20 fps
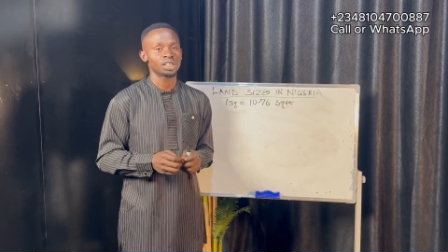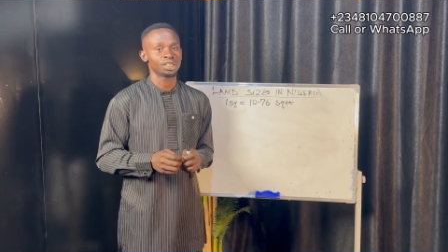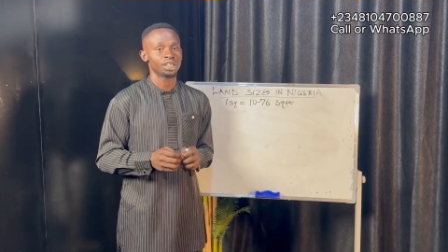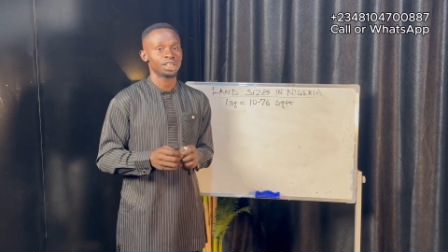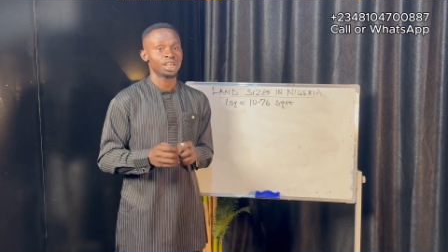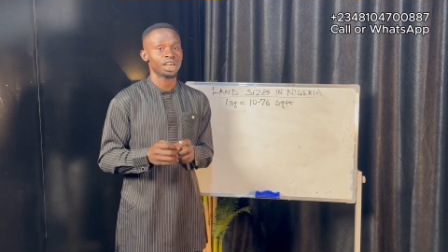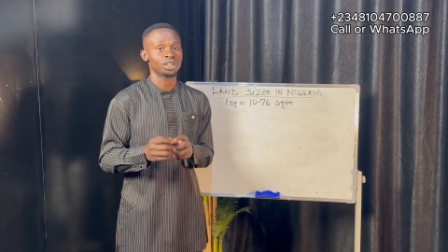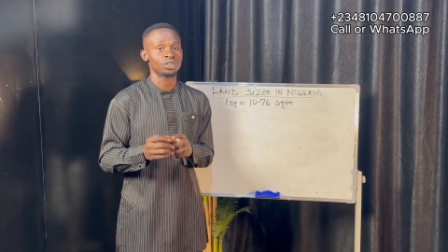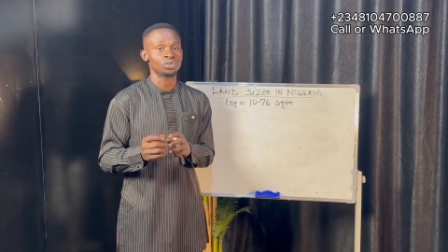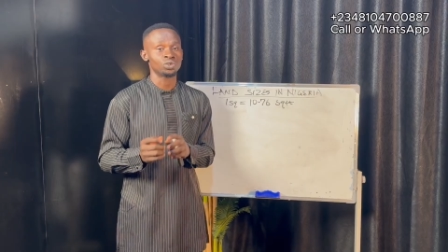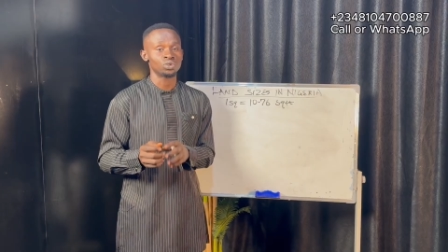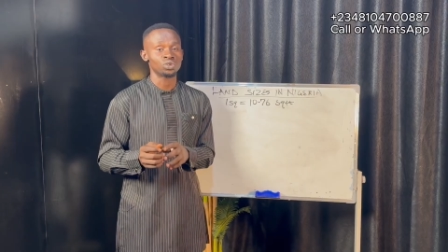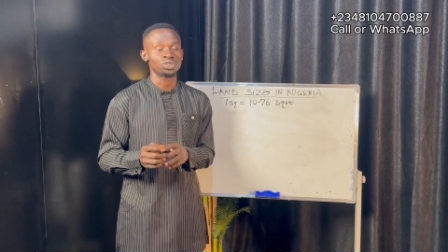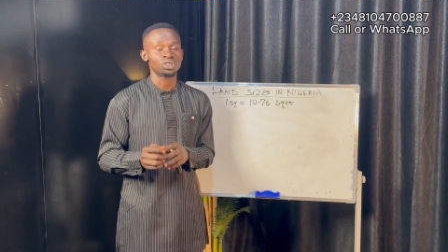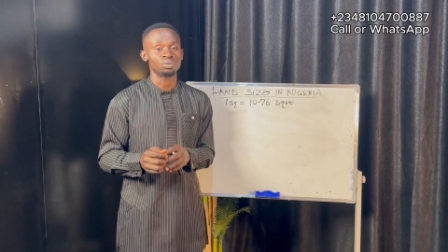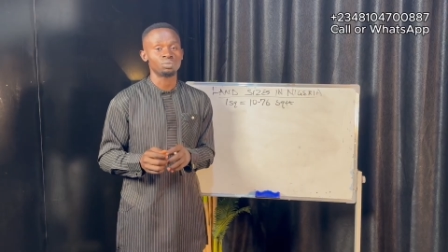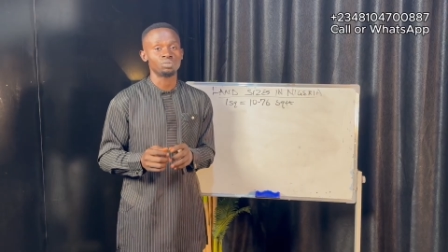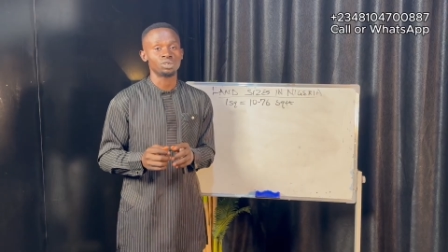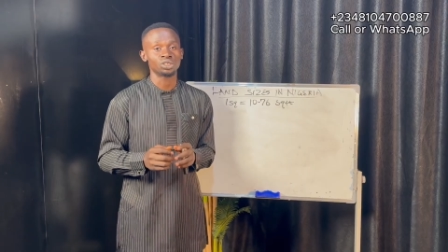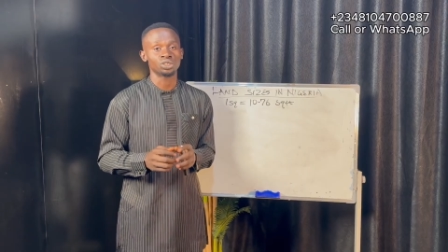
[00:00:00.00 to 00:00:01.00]
that are
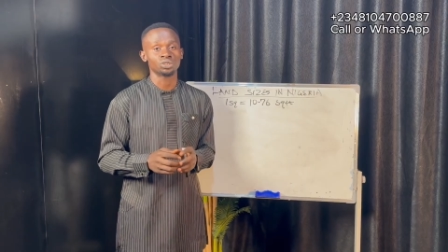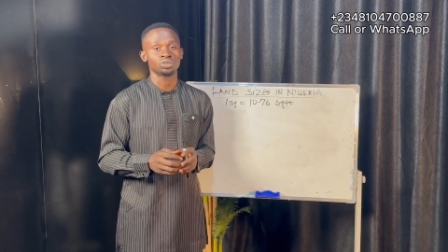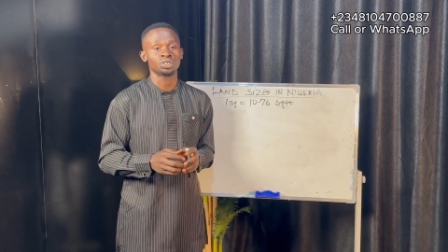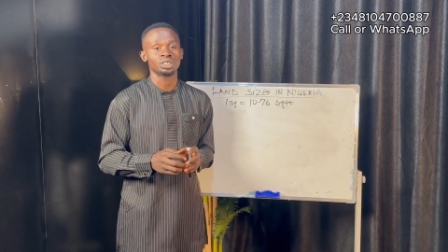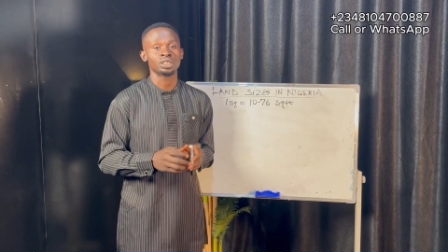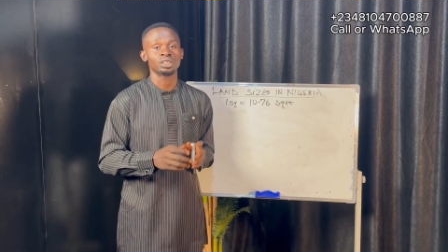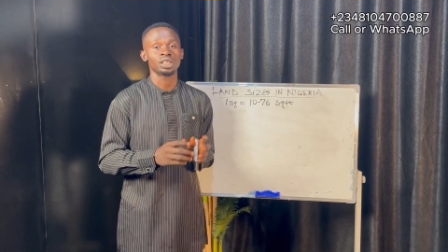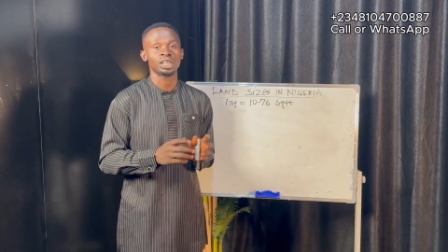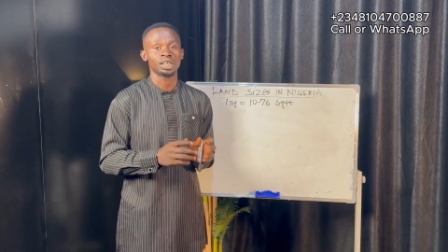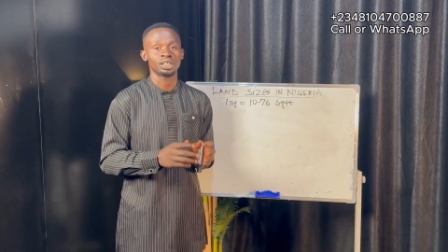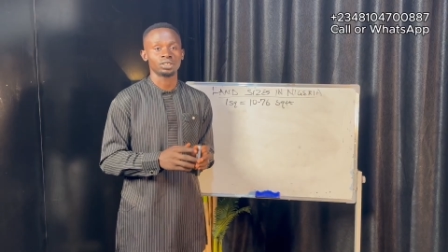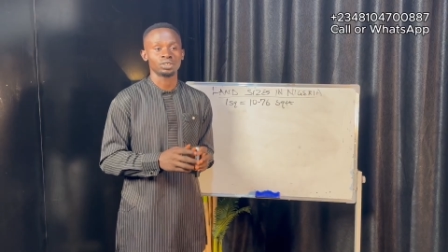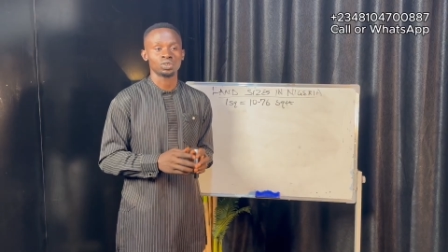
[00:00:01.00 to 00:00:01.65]
used in measuring land.